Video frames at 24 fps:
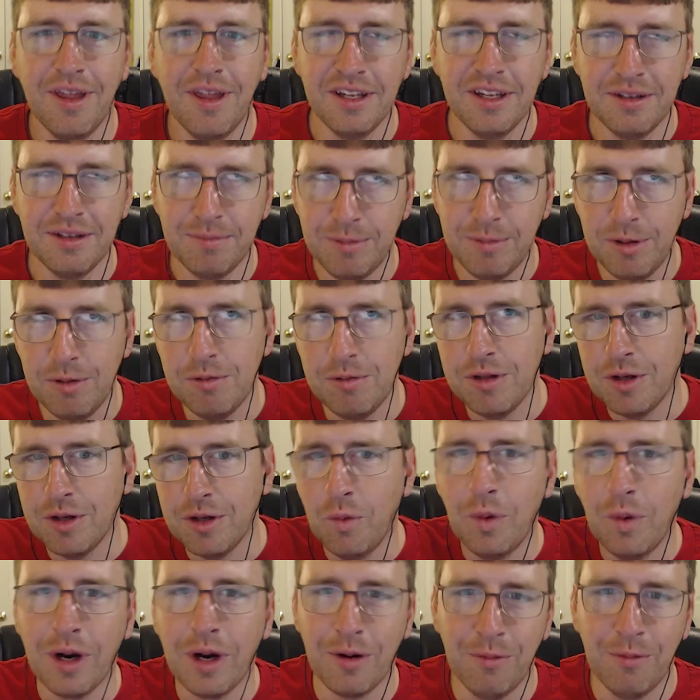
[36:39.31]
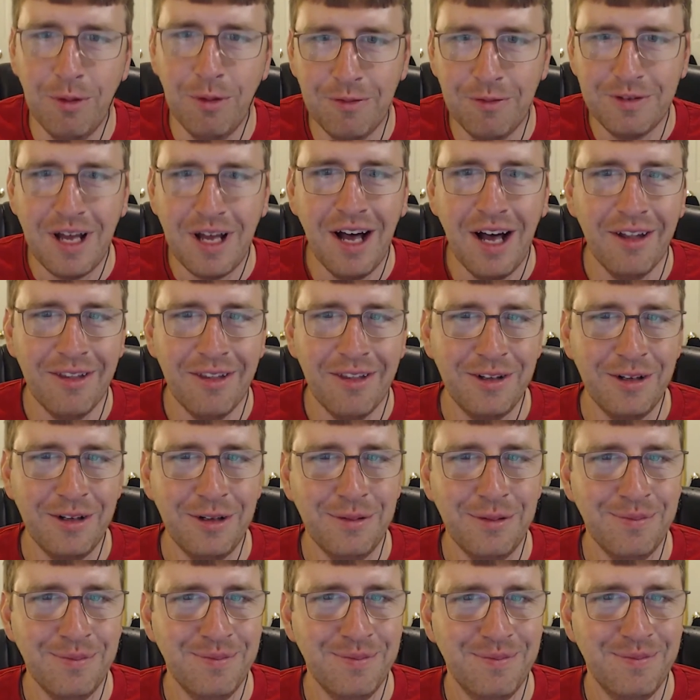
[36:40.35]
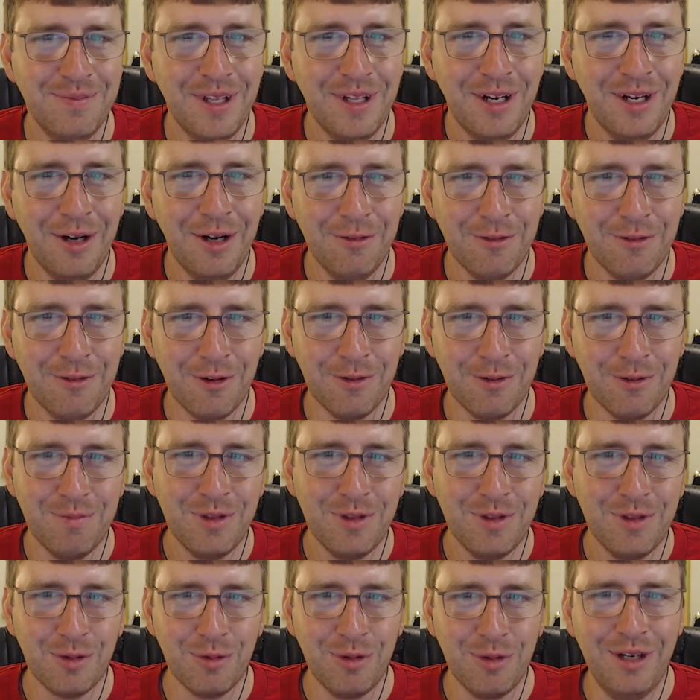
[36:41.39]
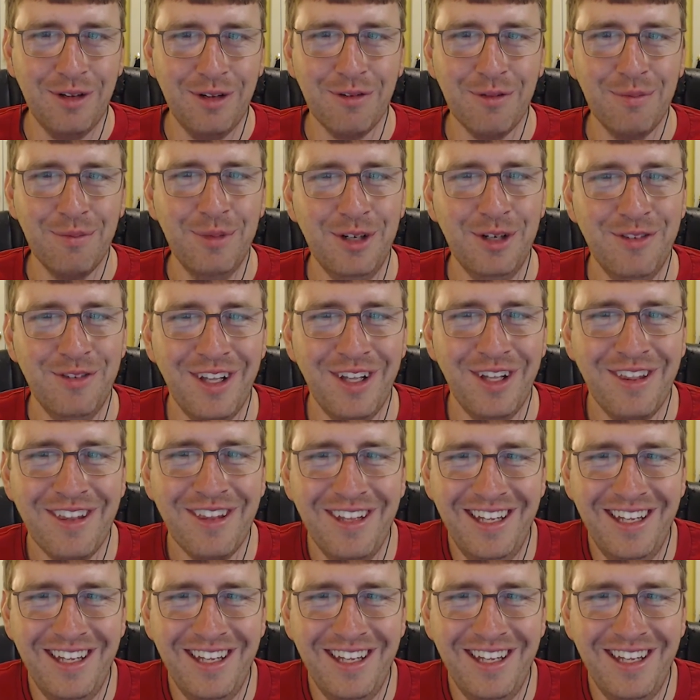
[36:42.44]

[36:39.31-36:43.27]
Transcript: like using a werewolf costume, for 3 different movies.